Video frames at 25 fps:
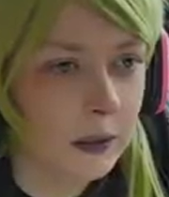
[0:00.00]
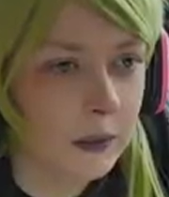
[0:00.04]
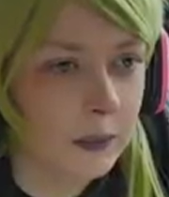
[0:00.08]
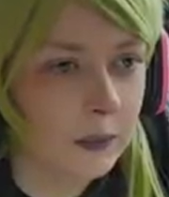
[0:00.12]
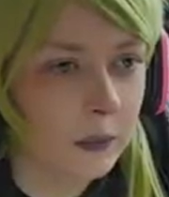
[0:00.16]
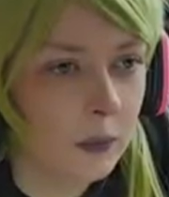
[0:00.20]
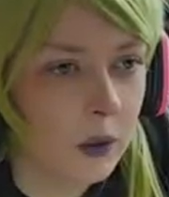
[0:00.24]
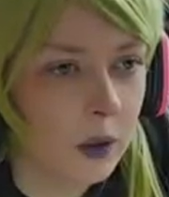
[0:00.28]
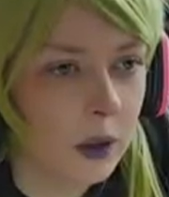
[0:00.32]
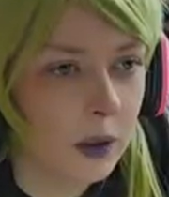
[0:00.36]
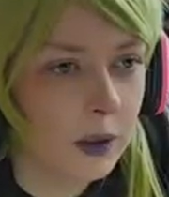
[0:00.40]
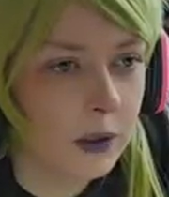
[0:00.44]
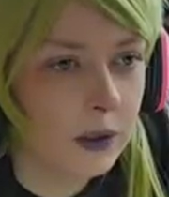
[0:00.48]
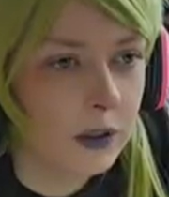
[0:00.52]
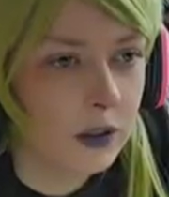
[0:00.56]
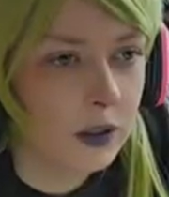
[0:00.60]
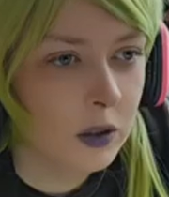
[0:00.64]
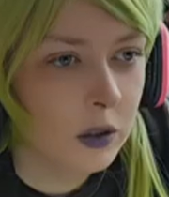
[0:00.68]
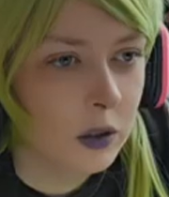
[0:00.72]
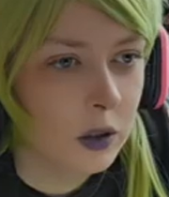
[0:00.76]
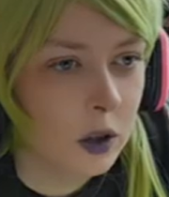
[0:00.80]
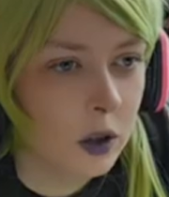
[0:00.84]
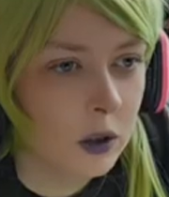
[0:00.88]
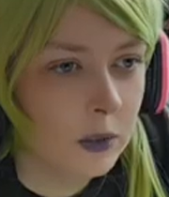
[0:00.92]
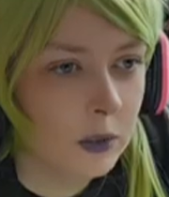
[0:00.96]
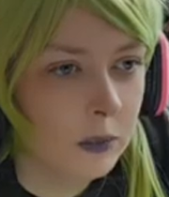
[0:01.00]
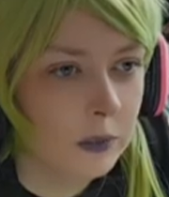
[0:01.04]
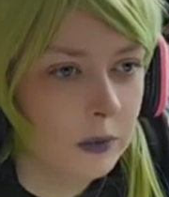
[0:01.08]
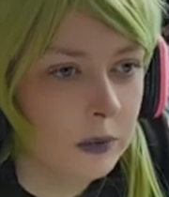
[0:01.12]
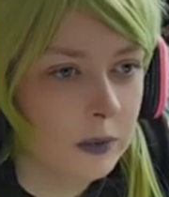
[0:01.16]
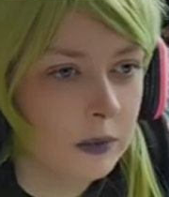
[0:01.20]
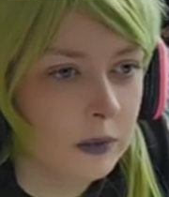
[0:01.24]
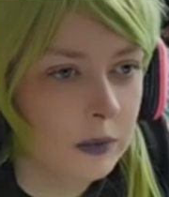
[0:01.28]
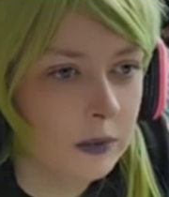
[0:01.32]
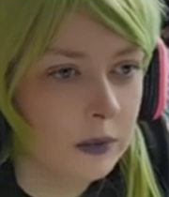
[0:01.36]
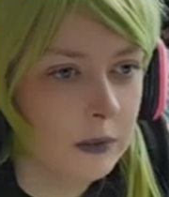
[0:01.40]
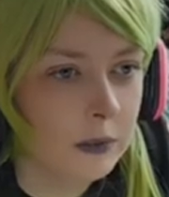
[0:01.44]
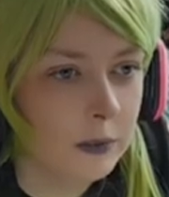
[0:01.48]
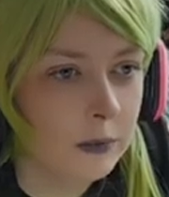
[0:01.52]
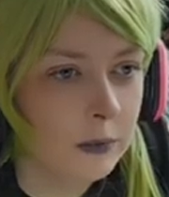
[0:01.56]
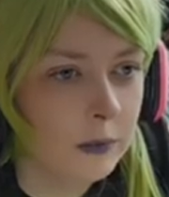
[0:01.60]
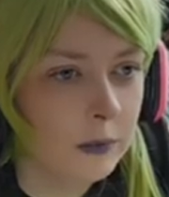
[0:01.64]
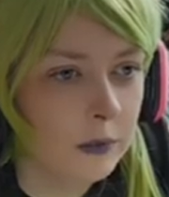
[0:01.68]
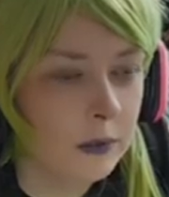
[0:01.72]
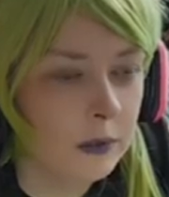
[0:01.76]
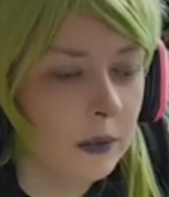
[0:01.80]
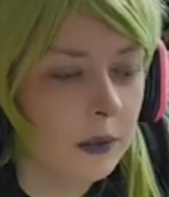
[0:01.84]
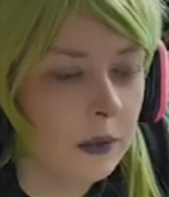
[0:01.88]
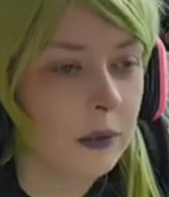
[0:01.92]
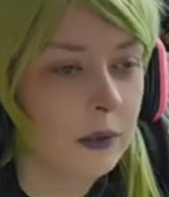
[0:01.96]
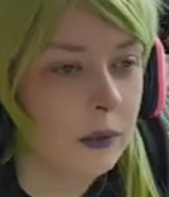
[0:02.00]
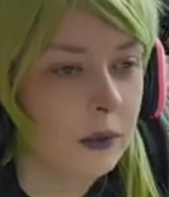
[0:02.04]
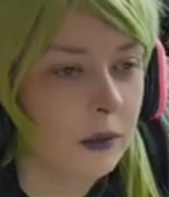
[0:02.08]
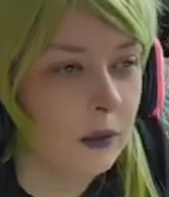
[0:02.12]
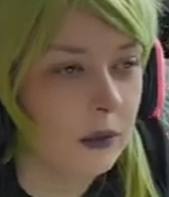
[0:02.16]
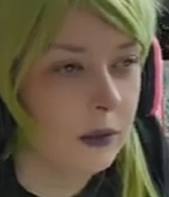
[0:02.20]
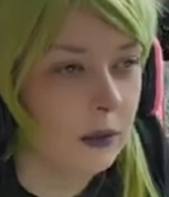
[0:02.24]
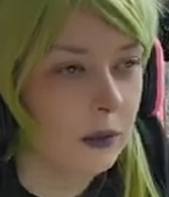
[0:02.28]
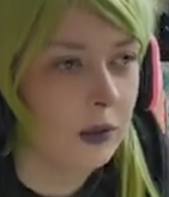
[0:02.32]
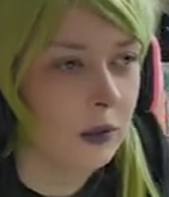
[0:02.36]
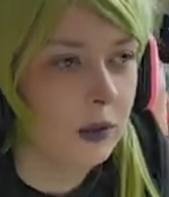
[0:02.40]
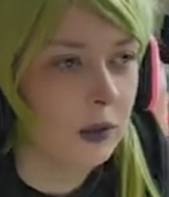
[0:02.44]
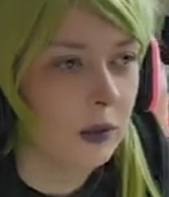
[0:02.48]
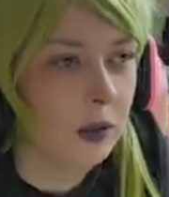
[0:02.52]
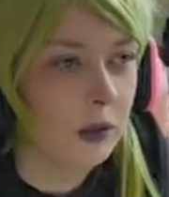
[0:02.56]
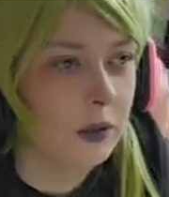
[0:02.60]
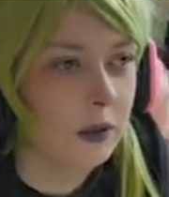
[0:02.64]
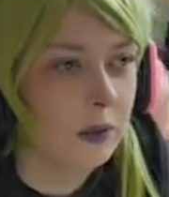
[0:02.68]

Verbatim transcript: What am I stuck on? Good God.